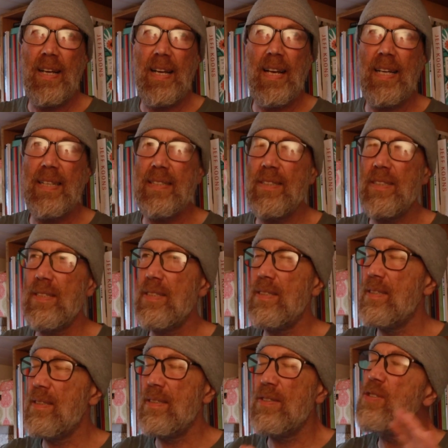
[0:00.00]
and
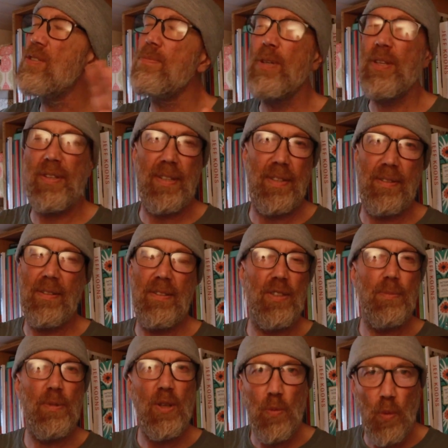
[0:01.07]
some of
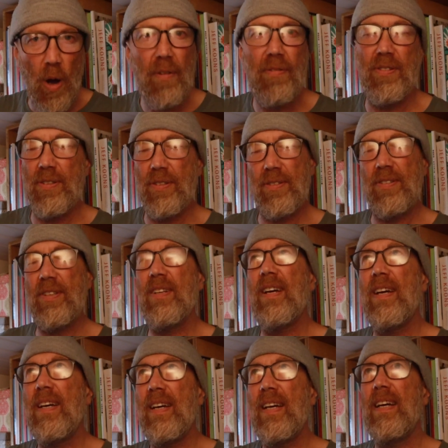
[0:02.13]
the waffle that
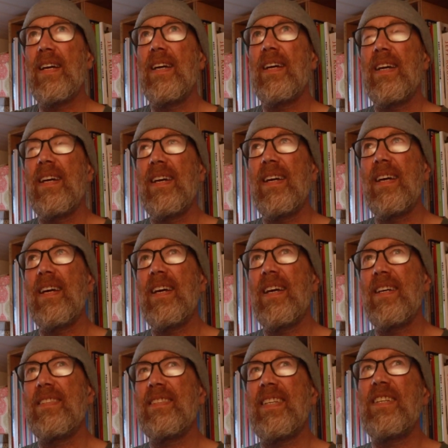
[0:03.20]

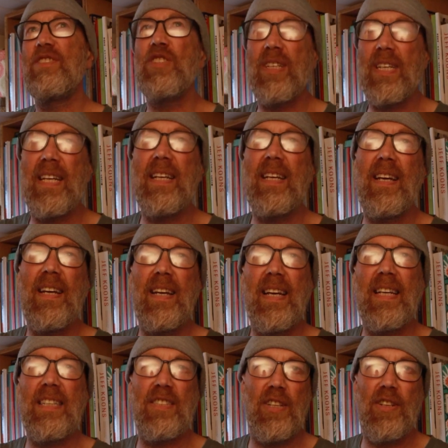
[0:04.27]
essentially
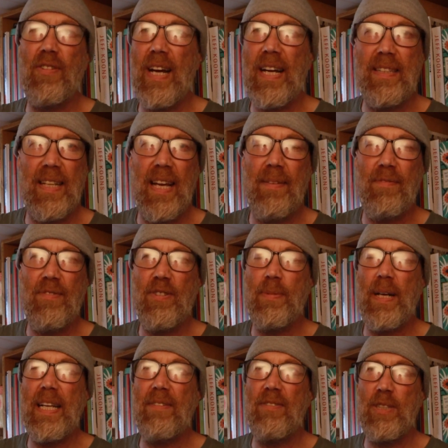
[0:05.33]
exonerated them from
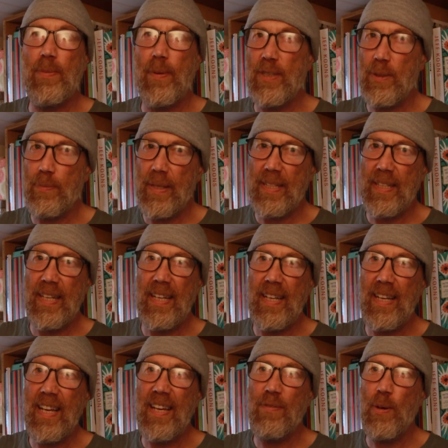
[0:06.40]
any
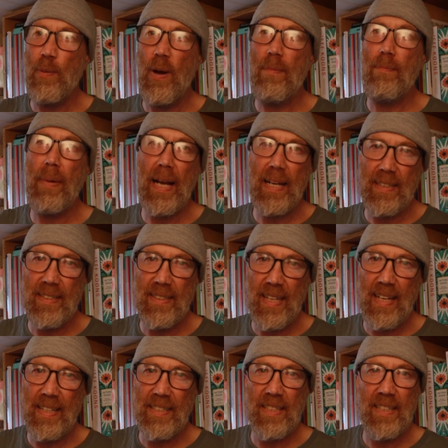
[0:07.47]
responsibility if we went back and
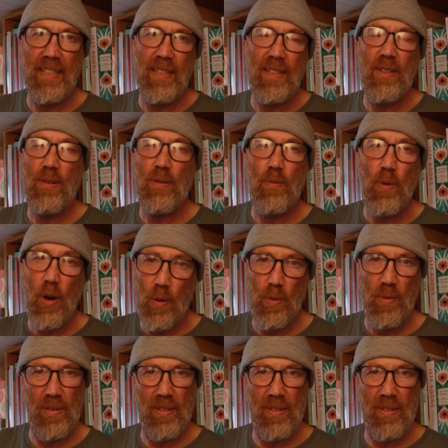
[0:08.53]
said, whoa,